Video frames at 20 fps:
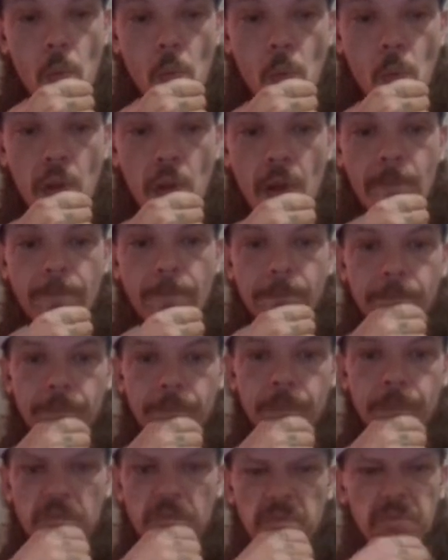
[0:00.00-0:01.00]
If they all
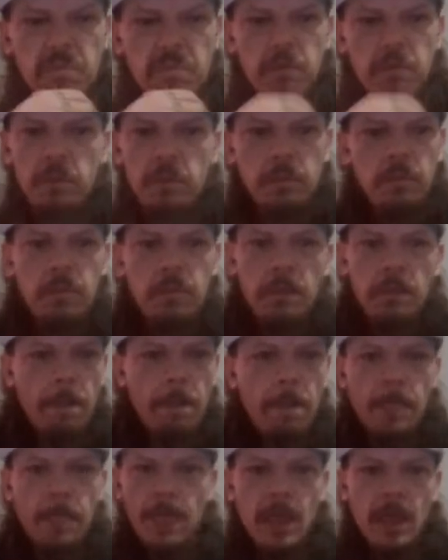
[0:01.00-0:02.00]
love me, I still won't
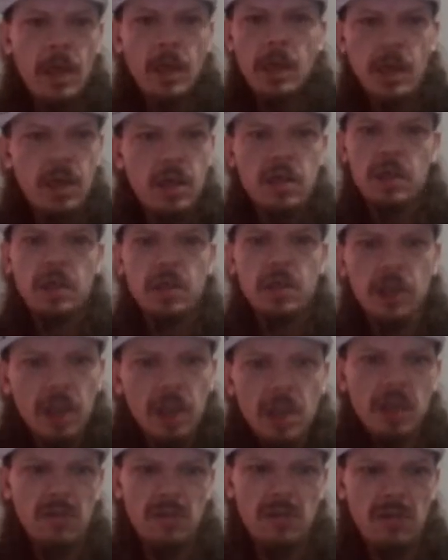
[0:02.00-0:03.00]
like me. I wanna know my songs
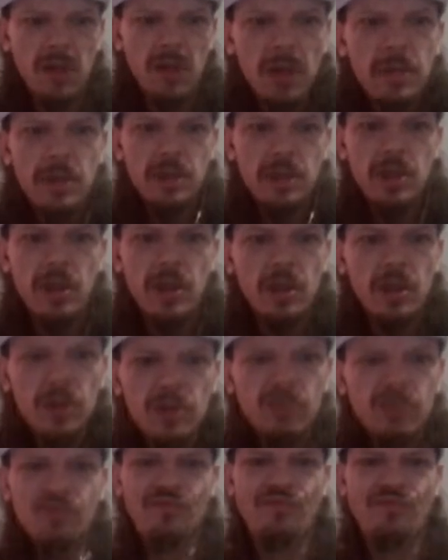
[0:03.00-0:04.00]
will give people chills.
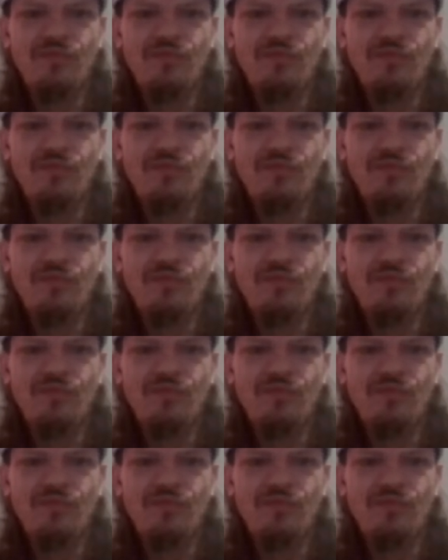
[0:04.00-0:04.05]
I,